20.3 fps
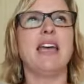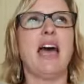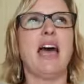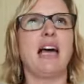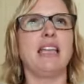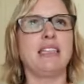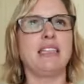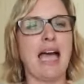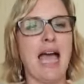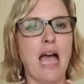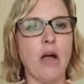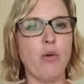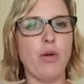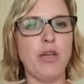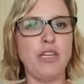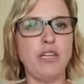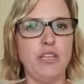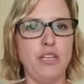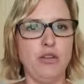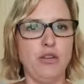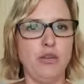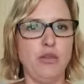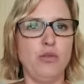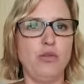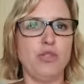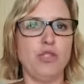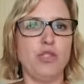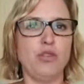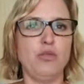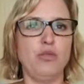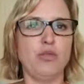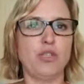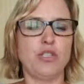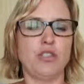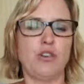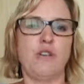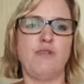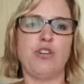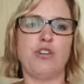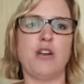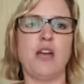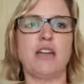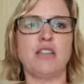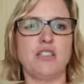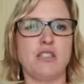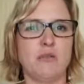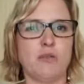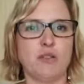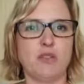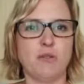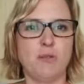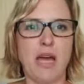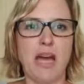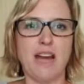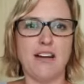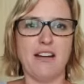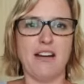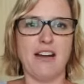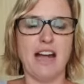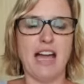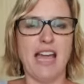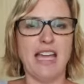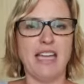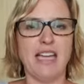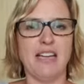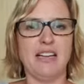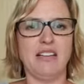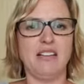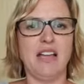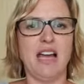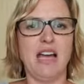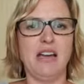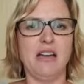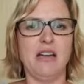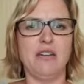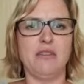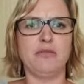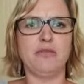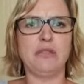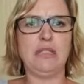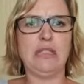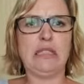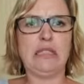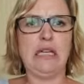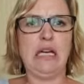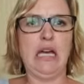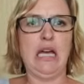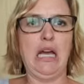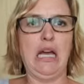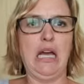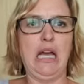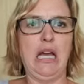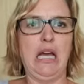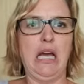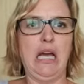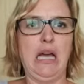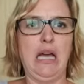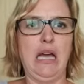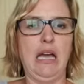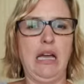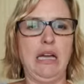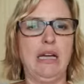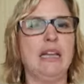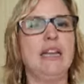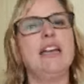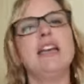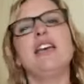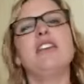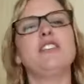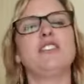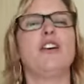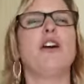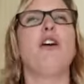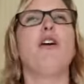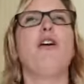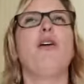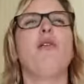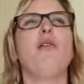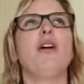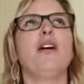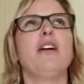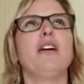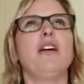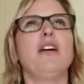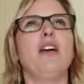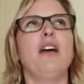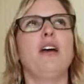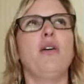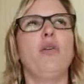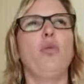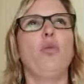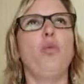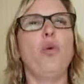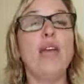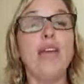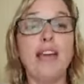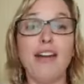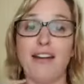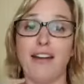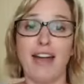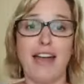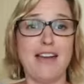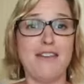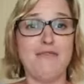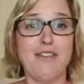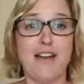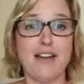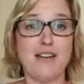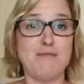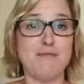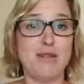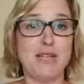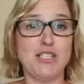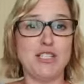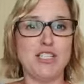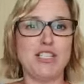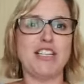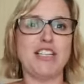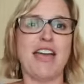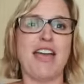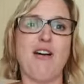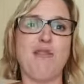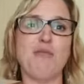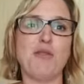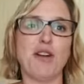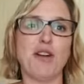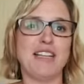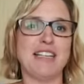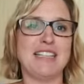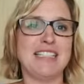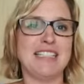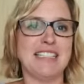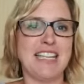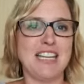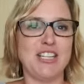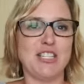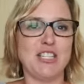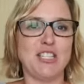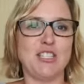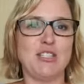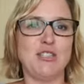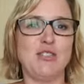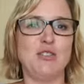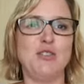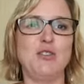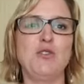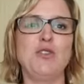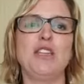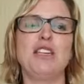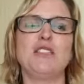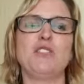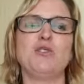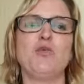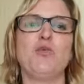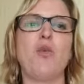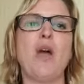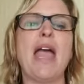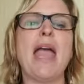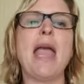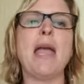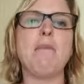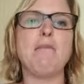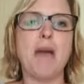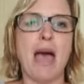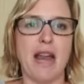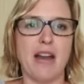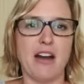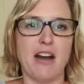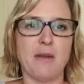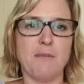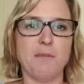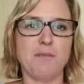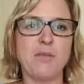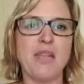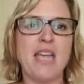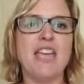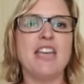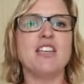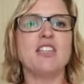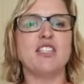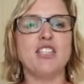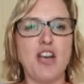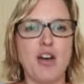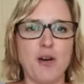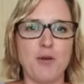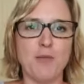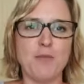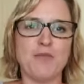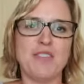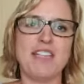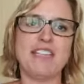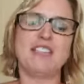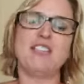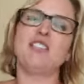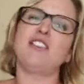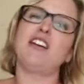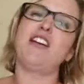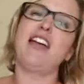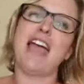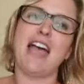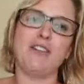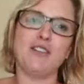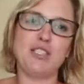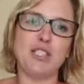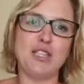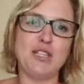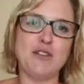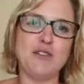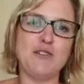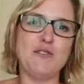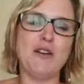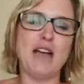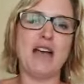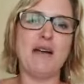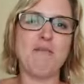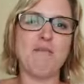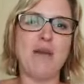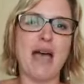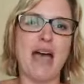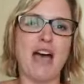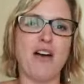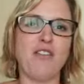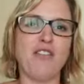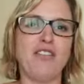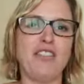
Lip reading: allowing you to serve your customers better, I get a lot of, so we are kind of on a mission to help organizations do this way better. So this is our how-to about